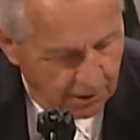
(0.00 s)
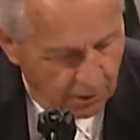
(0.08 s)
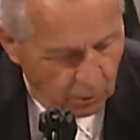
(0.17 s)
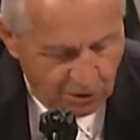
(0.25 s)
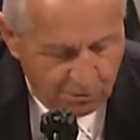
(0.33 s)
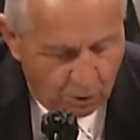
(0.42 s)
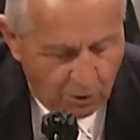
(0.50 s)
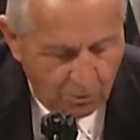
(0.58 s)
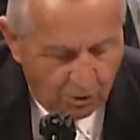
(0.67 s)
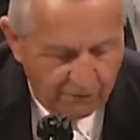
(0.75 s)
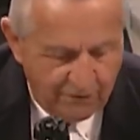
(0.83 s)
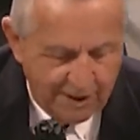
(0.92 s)
With more and
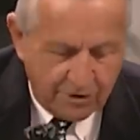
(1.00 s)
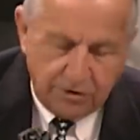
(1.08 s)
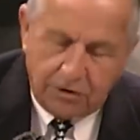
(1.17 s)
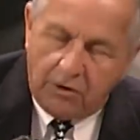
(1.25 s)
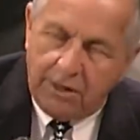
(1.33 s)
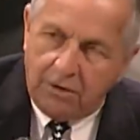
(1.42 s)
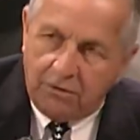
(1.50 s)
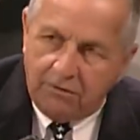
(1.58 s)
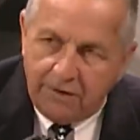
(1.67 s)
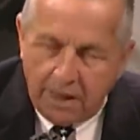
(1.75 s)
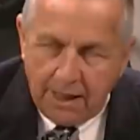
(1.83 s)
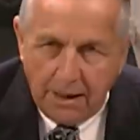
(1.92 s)
more veterans turning to
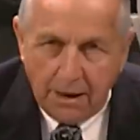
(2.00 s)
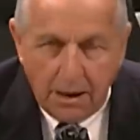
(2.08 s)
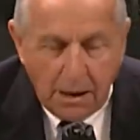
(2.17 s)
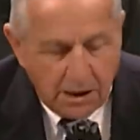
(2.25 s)
VA,